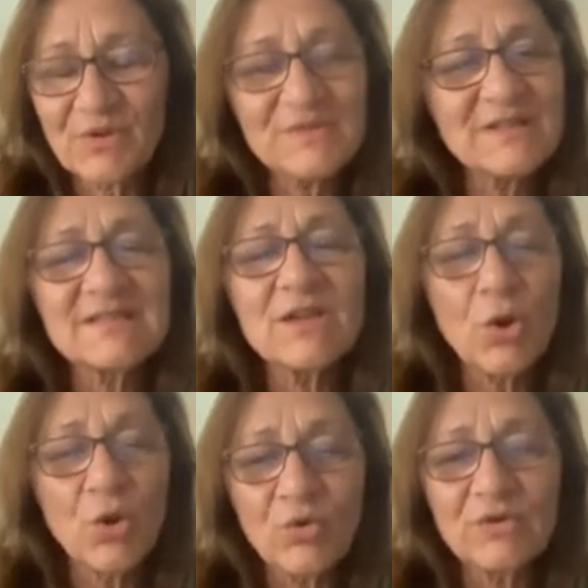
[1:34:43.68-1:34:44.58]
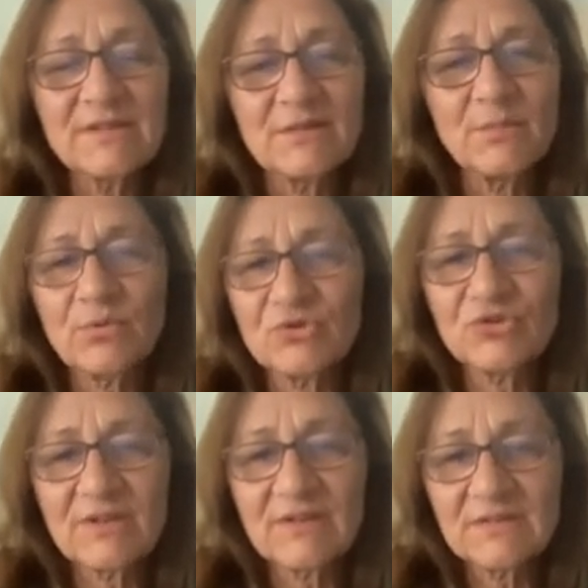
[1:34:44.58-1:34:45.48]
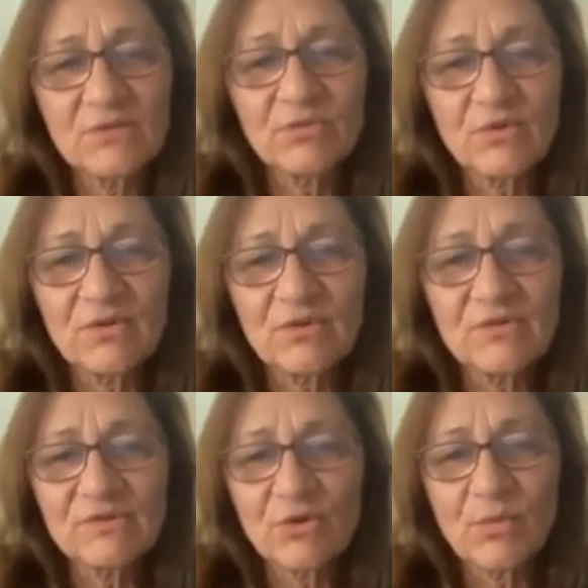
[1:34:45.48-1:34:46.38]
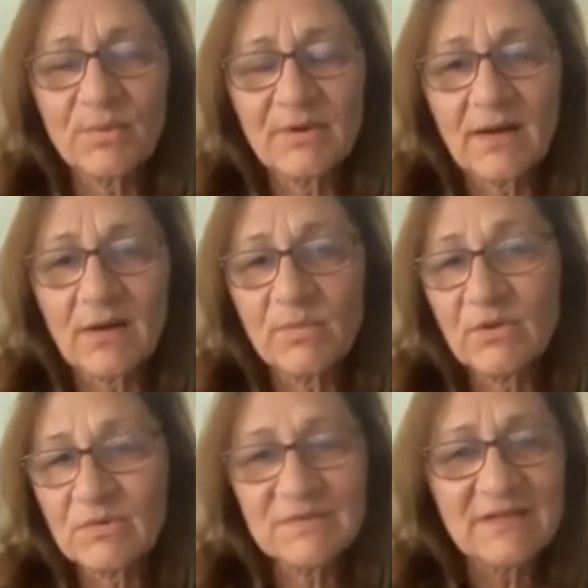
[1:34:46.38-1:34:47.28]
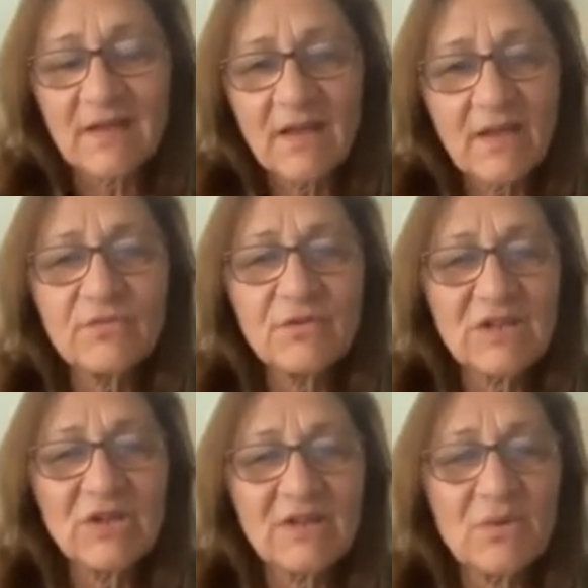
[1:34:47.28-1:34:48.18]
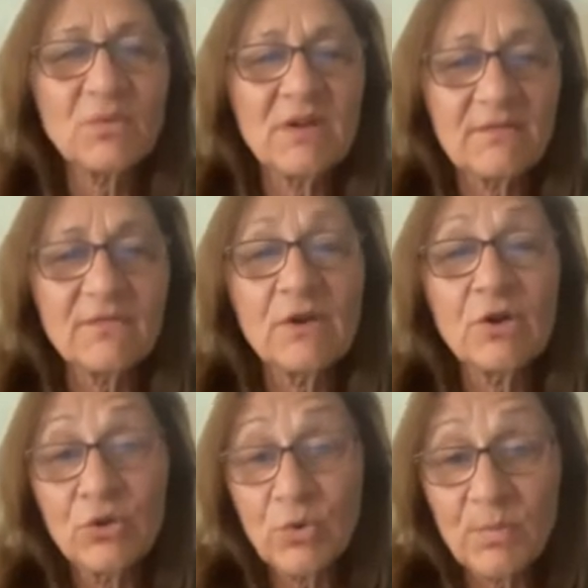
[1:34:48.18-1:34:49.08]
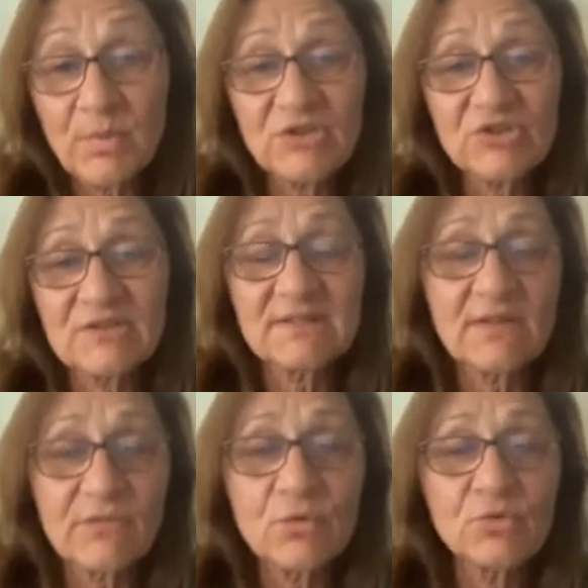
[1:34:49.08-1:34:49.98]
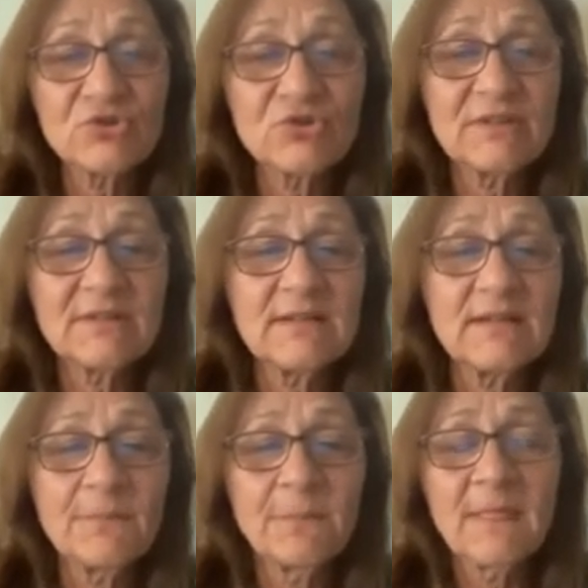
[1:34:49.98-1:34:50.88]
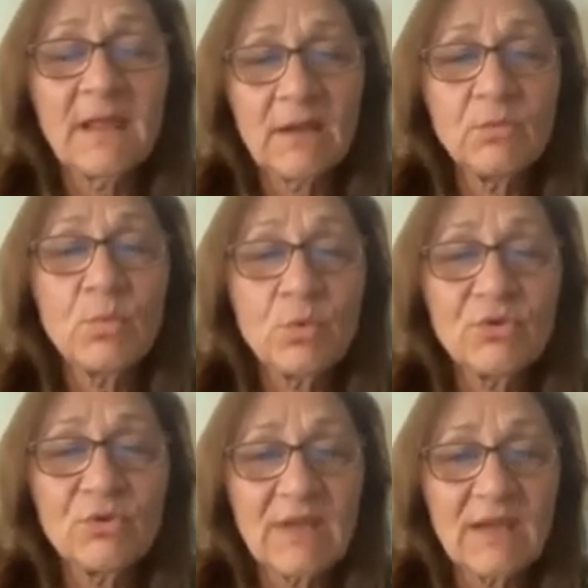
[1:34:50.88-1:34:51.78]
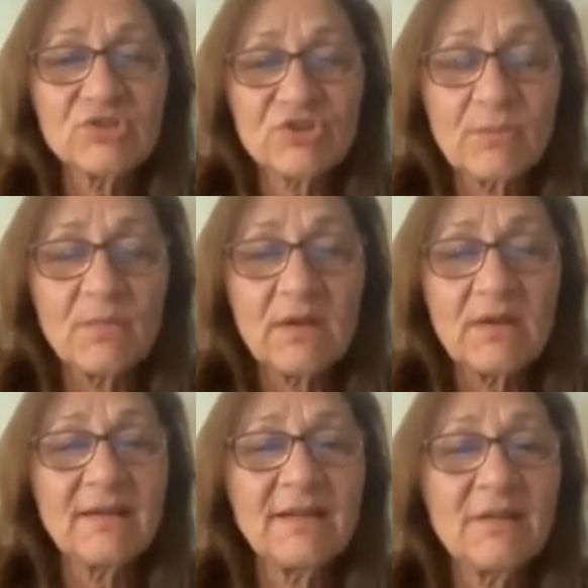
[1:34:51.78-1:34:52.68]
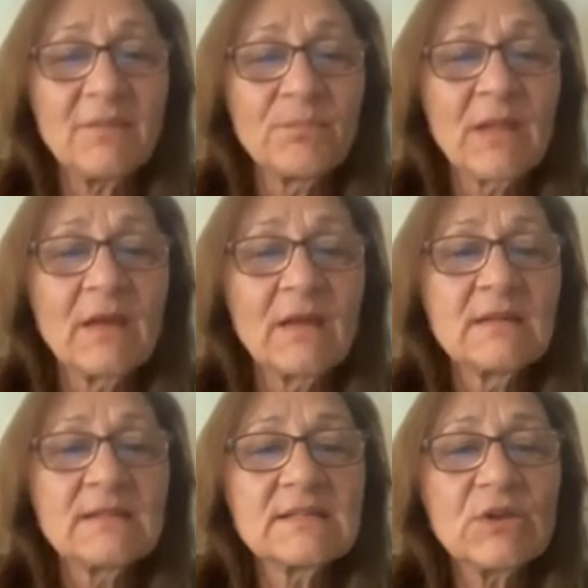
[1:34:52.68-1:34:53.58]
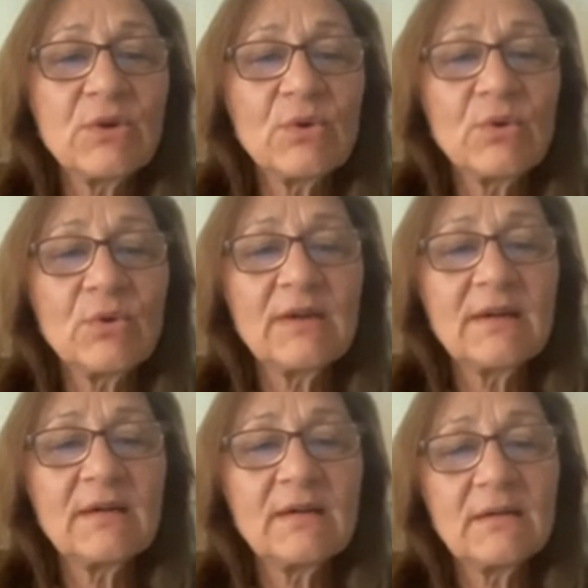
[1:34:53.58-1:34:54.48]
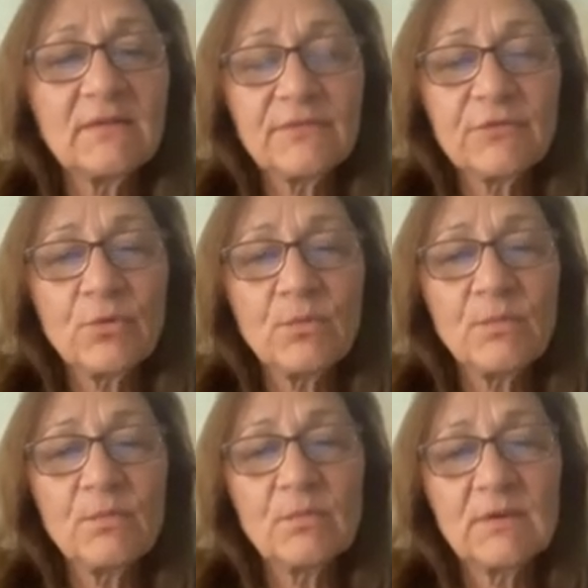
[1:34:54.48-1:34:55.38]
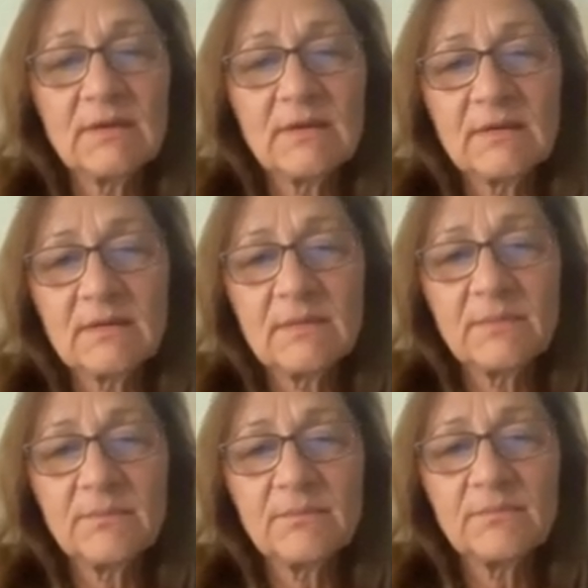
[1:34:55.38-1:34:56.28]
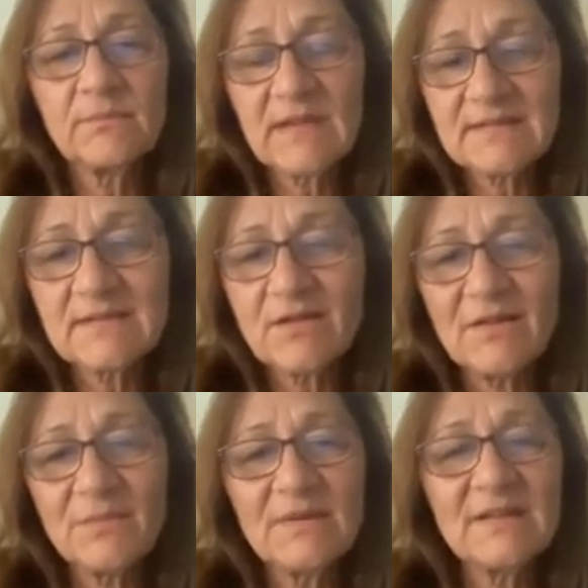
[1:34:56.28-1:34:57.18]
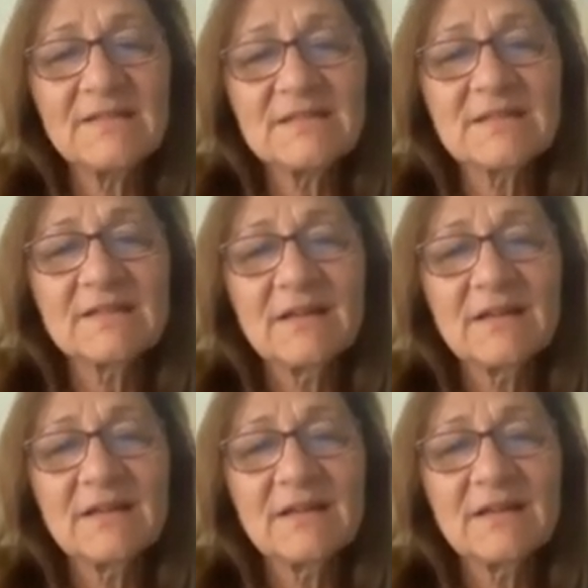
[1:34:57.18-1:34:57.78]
because it's a long-term project, it's not going to stop now because every year we have new patients, unfortunately, and we want to catch them early. So from next slide, please.